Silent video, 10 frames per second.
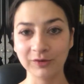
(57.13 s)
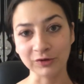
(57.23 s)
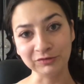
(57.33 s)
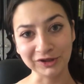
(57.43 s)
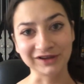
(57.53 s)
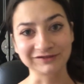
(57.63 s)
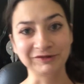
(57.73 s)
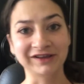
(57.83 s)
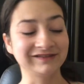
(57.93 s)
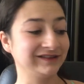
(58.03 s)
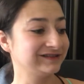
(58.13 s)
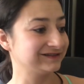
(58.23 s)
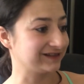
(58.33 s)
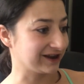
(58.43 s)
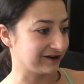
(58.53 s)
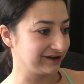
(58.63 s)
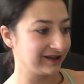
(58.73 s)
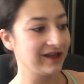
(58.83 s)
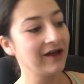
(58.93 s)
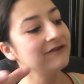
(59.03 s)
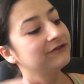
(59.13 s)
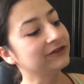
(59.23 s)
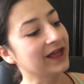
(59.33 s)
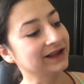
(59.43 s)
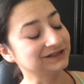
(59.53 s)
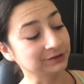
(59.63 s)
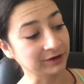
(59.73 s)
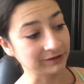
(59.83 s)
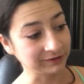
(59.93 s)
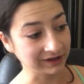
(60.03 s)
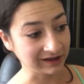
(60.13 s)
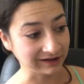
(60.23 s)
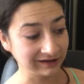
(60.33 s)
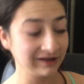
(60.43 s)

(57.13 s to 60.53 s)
Well, it is because this is there flagship IPA